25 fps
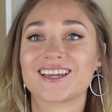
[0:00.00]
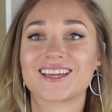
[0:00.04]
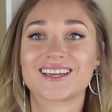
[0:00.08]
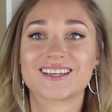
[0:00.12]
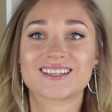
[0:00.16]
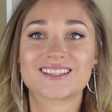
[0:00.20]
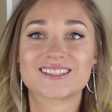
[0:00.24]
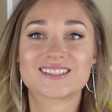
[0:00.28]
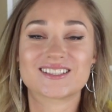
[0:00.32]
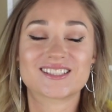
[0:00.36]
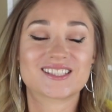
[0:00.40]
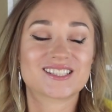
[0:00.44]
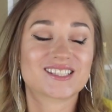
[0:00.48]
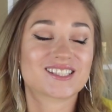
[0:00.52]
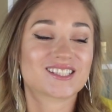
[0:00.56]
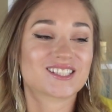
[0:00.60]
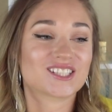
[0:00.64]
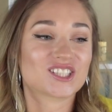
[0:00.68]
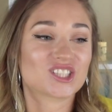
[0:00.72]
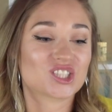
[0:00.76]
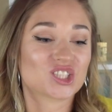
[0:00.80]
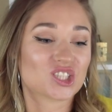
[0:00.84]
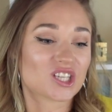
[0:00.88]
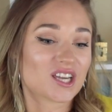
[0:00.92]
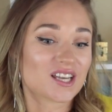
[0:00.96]
is
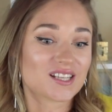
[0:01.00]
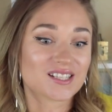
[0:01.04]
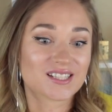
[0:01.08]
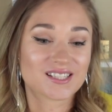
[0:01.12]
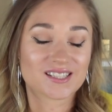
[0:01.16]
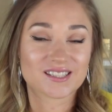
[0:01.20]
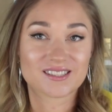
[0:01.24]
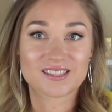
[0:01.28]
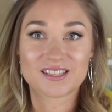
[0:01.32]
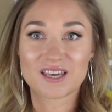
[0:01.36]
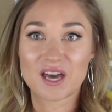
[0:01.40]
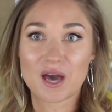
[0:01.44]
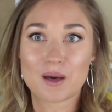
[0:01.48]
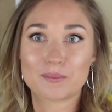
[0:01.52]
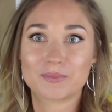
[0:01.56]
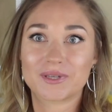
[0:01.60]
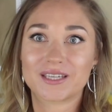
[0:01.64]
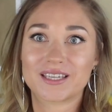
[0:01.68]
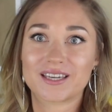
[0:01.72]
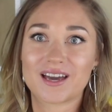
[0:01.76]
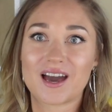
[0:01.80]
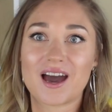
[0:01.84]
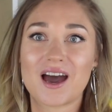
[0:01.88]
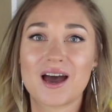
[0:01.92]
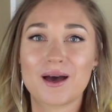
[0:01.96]
just coming
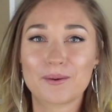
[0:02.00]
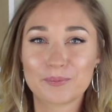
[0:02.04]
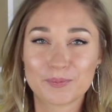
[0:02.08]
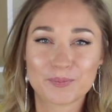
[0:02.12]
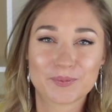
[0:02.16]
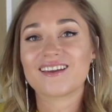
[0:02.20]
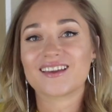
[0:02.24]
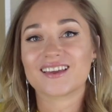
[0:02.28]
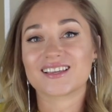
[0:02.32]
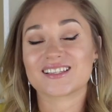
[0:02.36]
up.